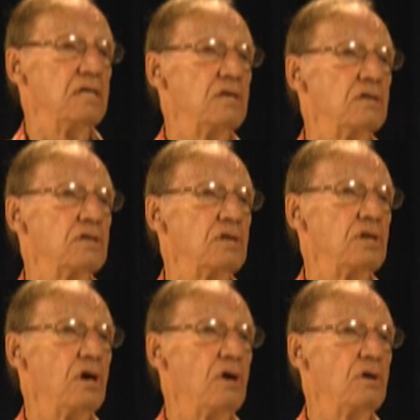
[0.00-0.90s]
you, you'll
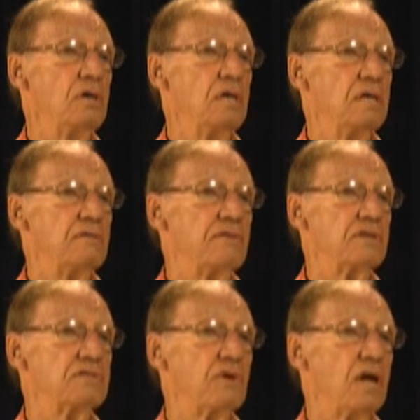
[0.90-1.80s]
know,
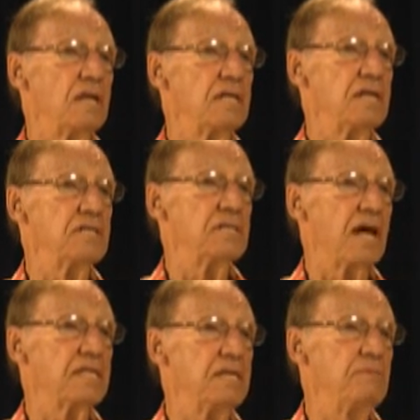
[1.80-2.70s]
first of all, it isn't
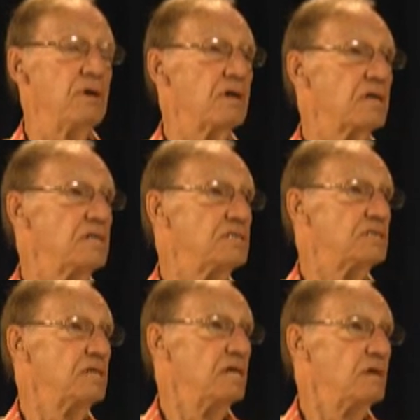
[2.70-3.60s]
like the
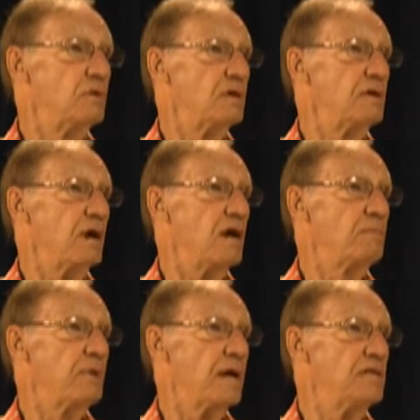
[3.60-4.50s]
Americans where your
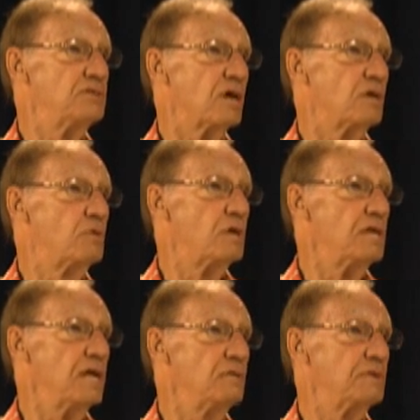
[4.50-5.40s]
airplanes are
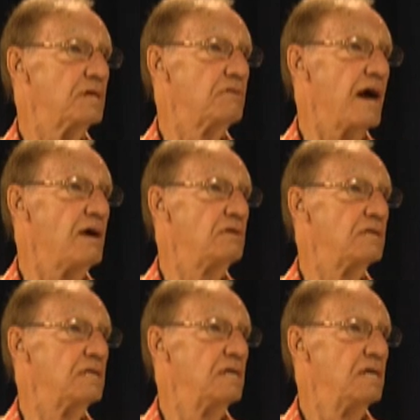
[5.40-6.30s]
coordinated with the
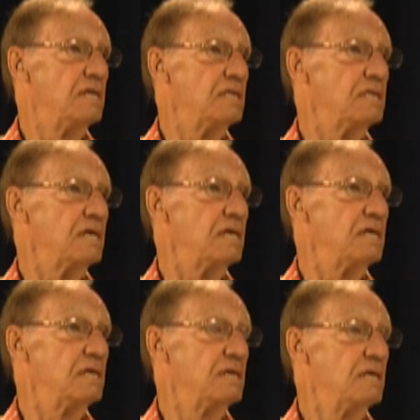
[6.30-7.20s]
ground.
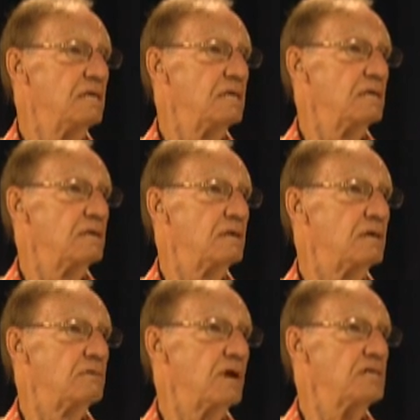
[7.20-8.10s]
The
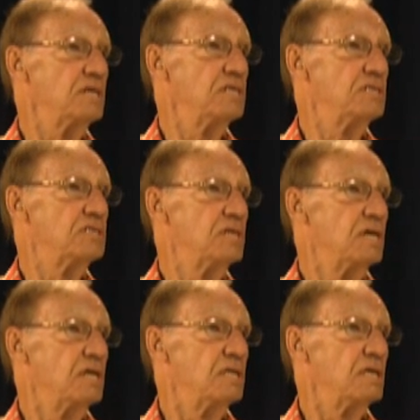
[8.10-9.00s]
uh, Russians,
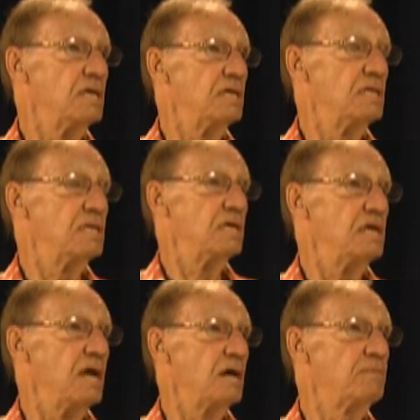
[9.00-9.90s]
the,
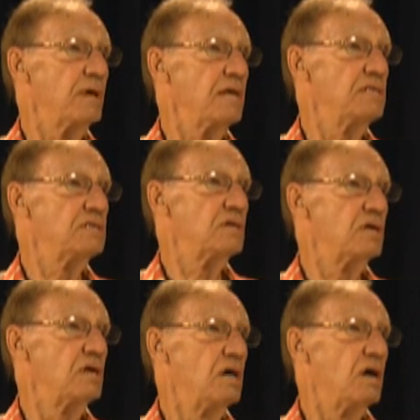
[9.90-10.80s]
the airplanes
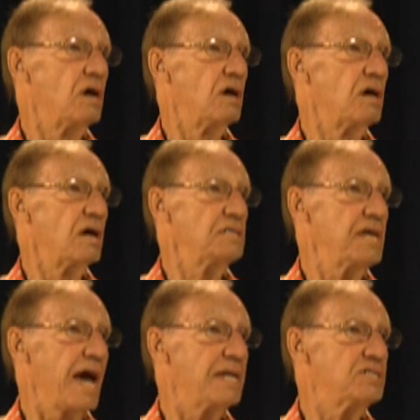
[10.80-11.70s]
are
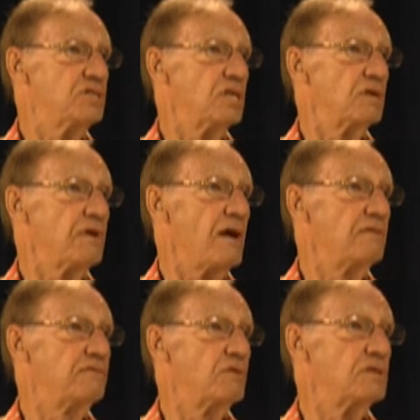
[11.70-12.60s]
attached to the
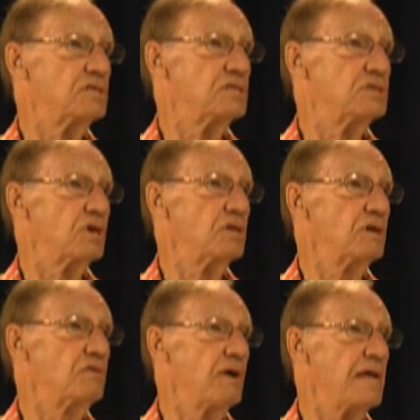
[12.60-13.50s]
ground forces. So
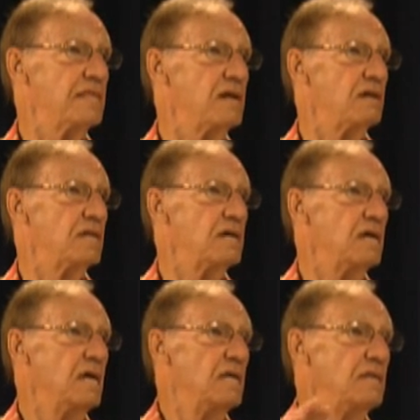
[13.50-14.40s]
they're right there.
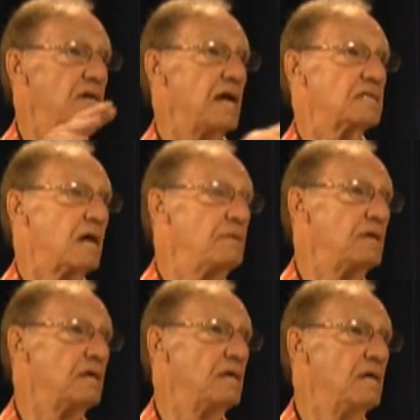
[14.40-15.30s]
They're, they're not
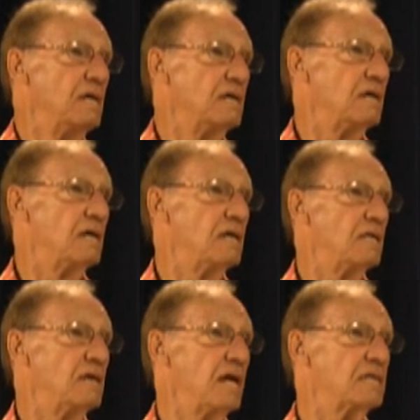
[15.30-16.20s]
coming uh,
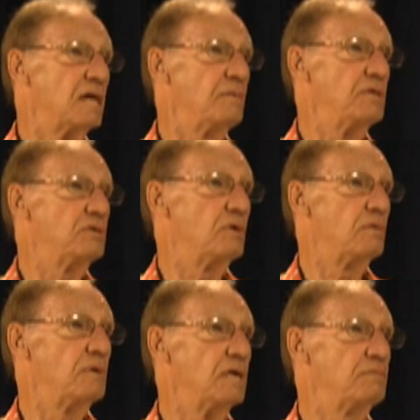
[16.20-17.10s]
they're not coming to a,
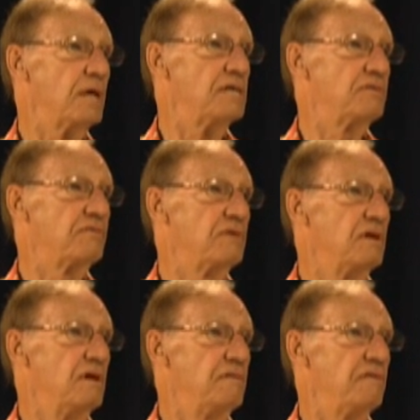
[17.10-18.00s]
a, place
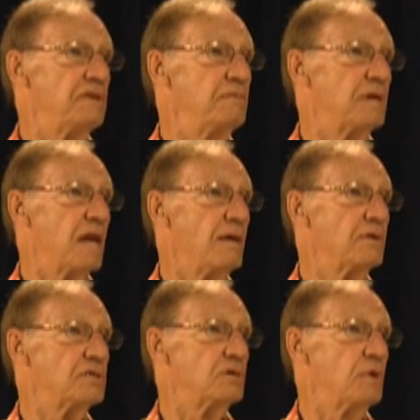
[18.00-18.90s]
50
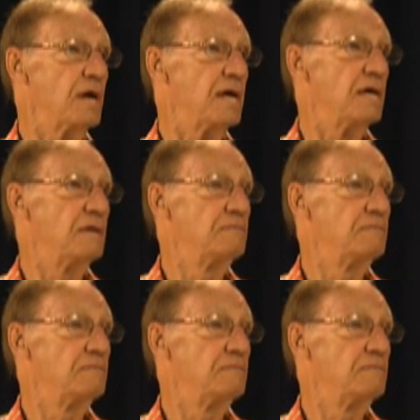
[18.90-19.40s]
kilometers away.